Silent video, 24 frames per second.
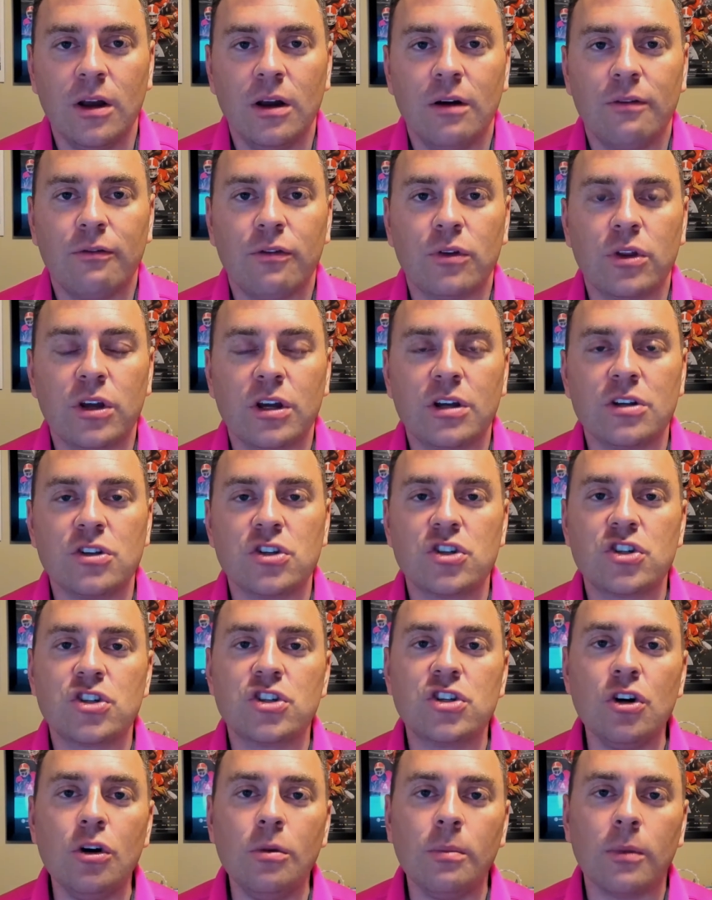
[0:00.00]
For the
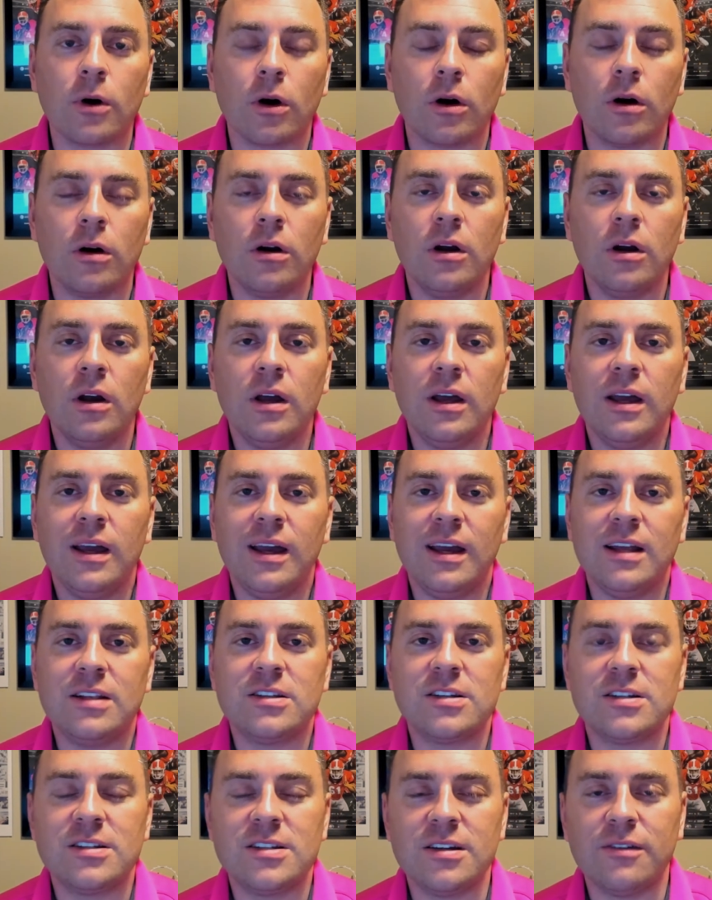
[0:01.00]
consumer,
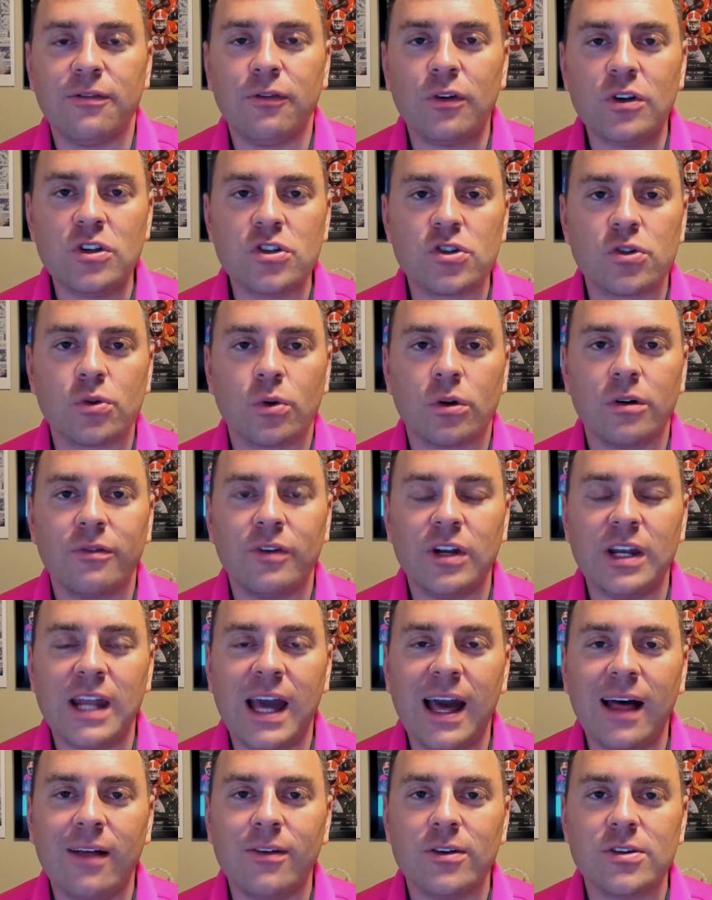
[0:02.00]
it's a different sort of
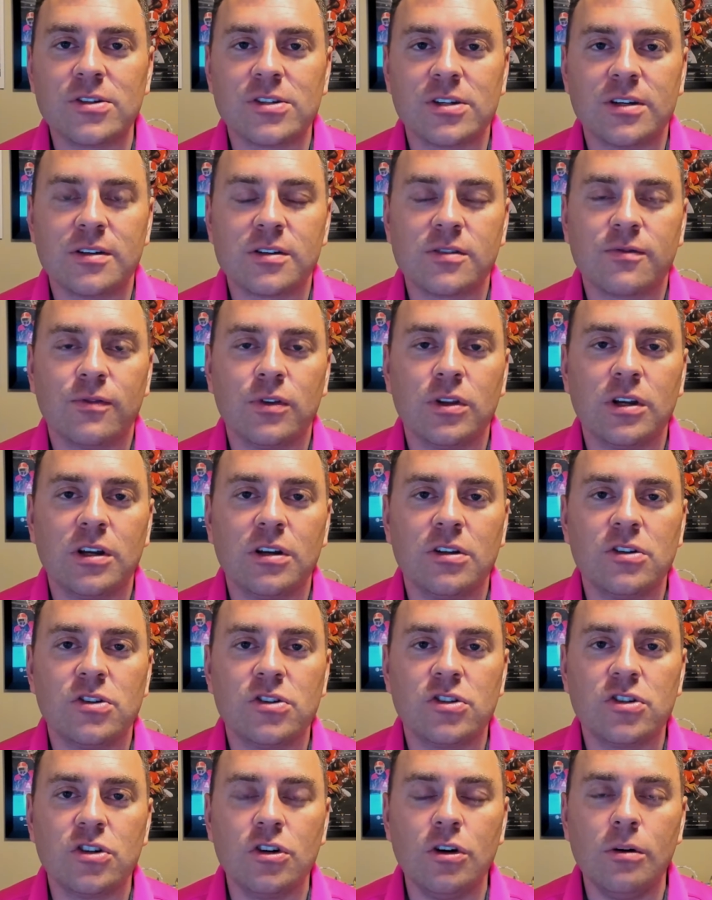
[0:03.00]
analysis. For the
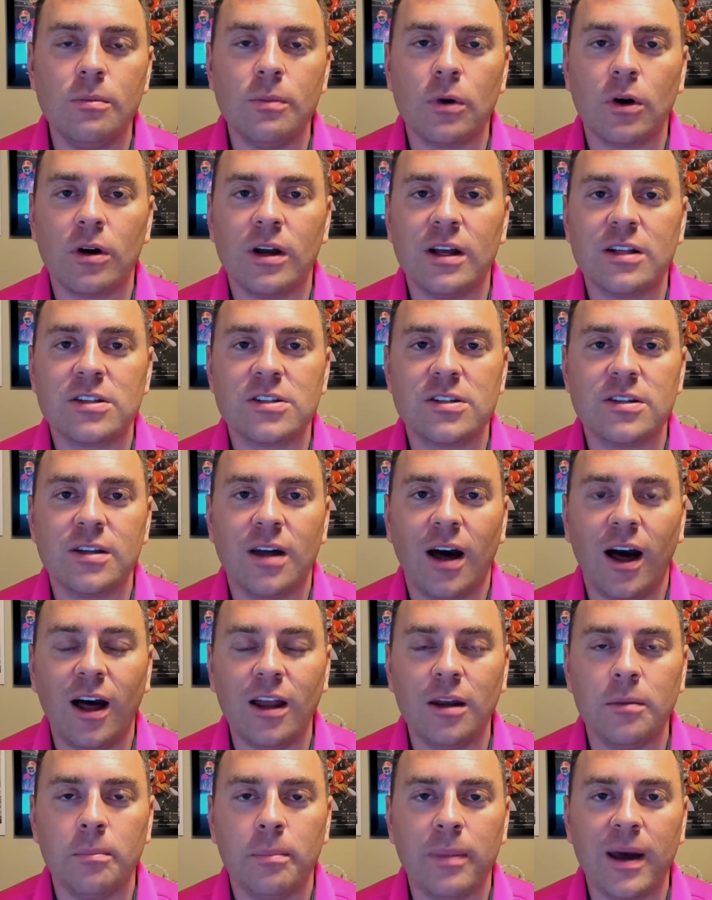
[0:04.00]
consumer, it's
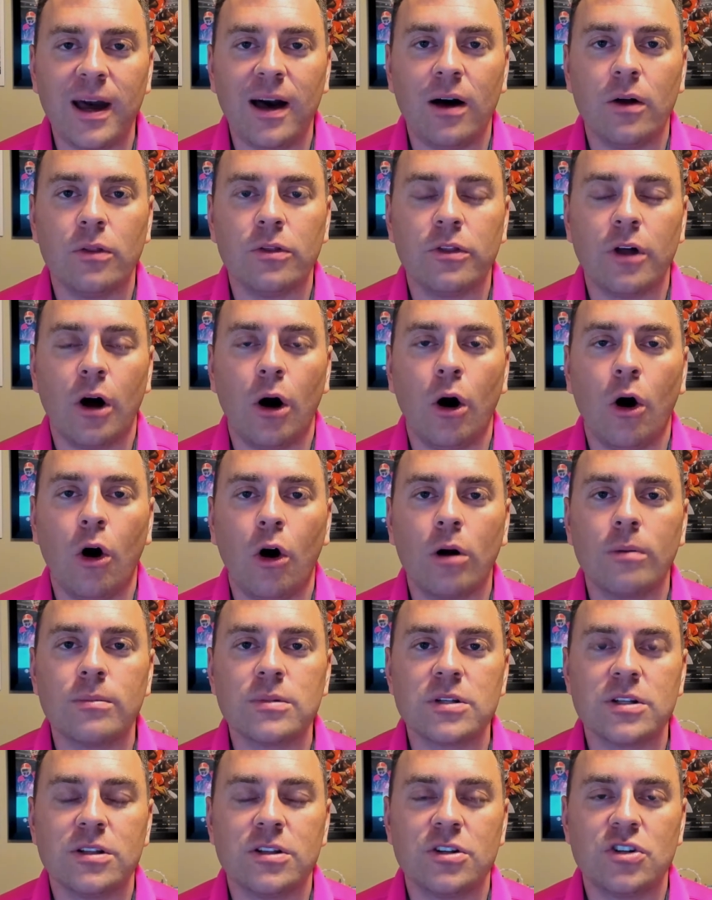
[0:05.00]
not about the harm
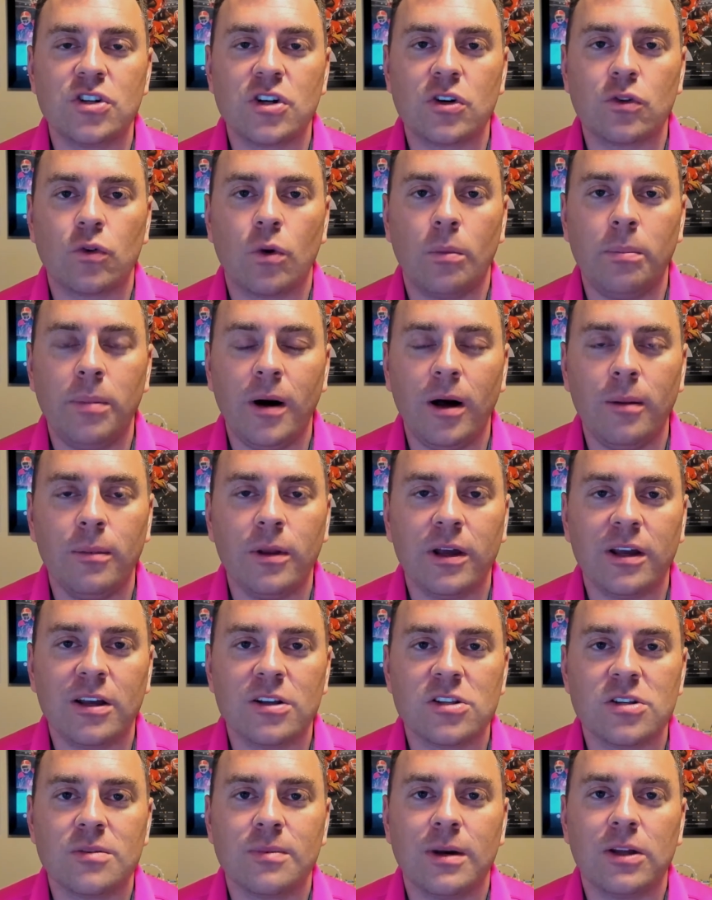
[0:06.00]
to the general public,
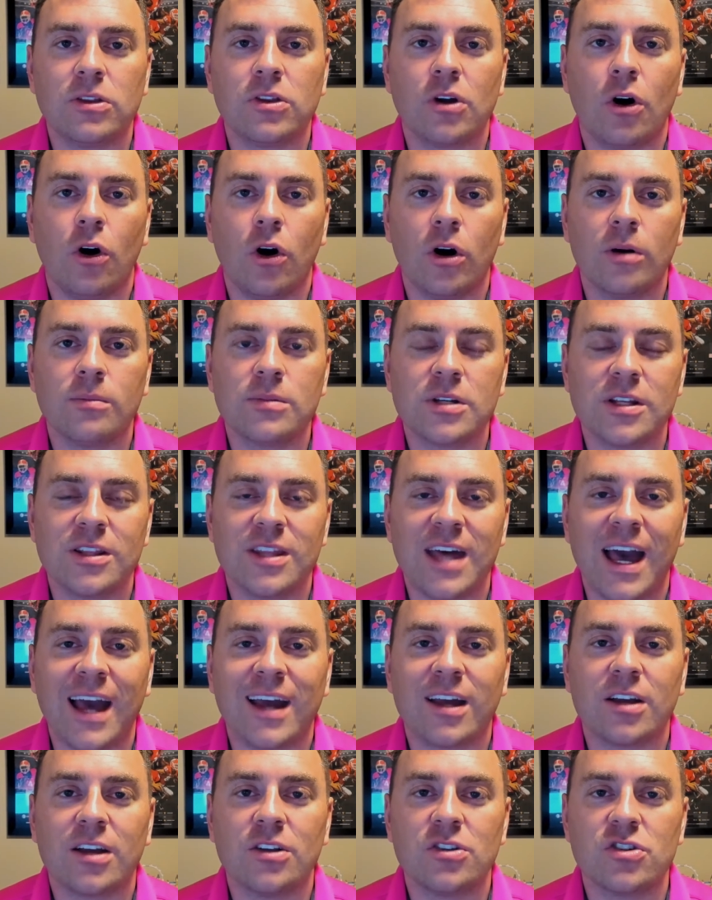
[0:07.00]
it's about the harm to
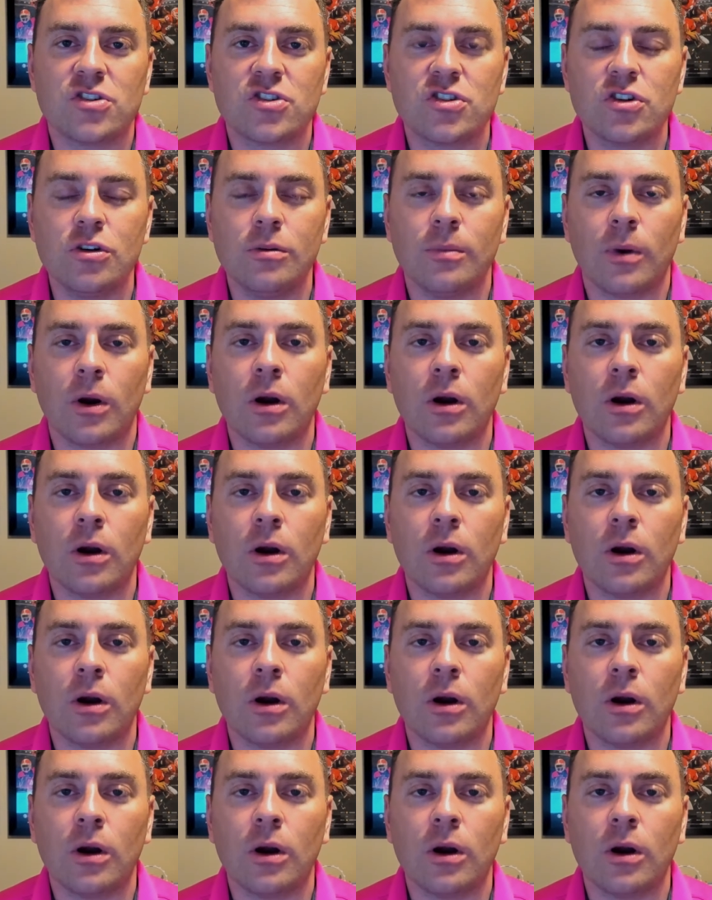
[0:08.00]
that consumer.